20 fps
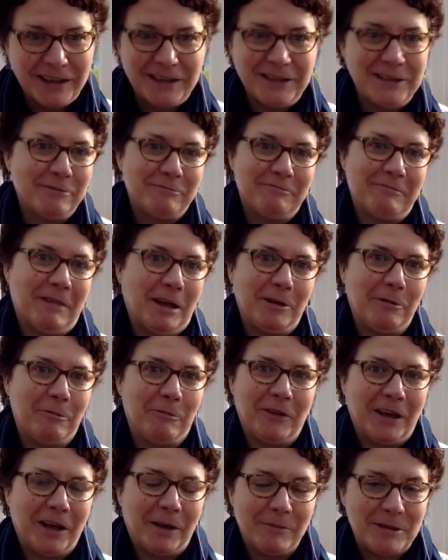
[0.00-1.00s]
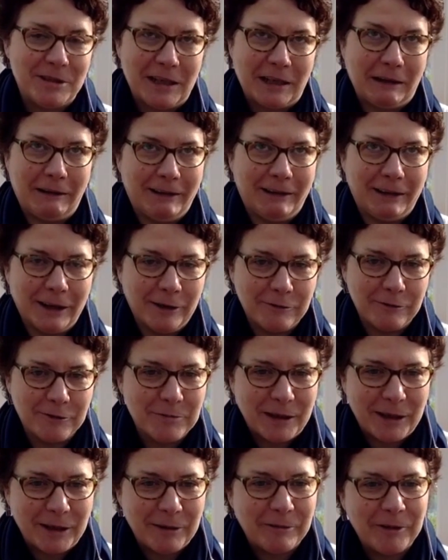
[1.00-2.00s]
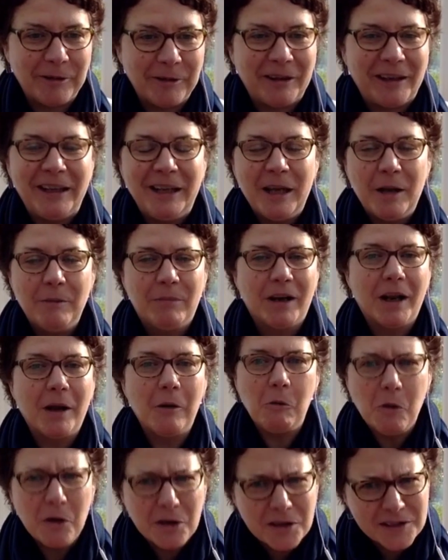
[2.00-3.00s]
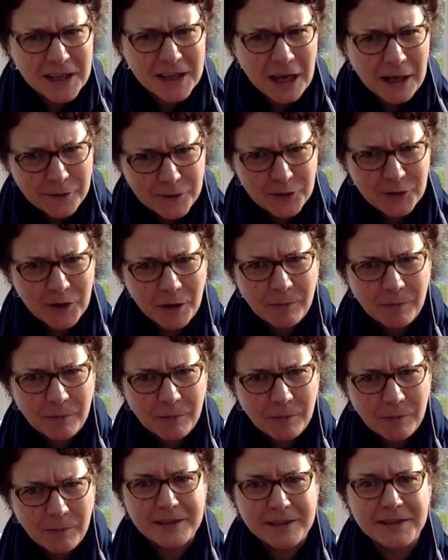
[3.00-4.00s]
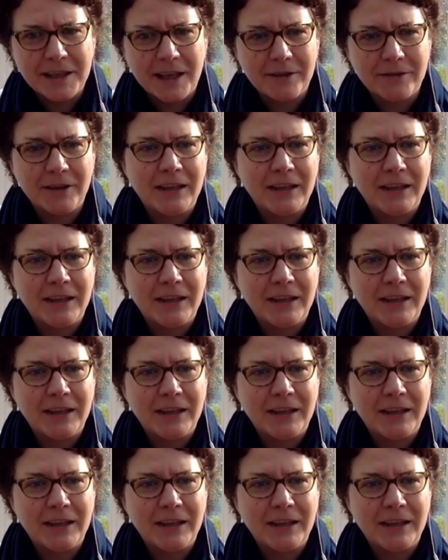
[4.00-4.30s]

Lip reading: I don't think I particularly loved Mickey Rooney, but I was kind of struck by his death.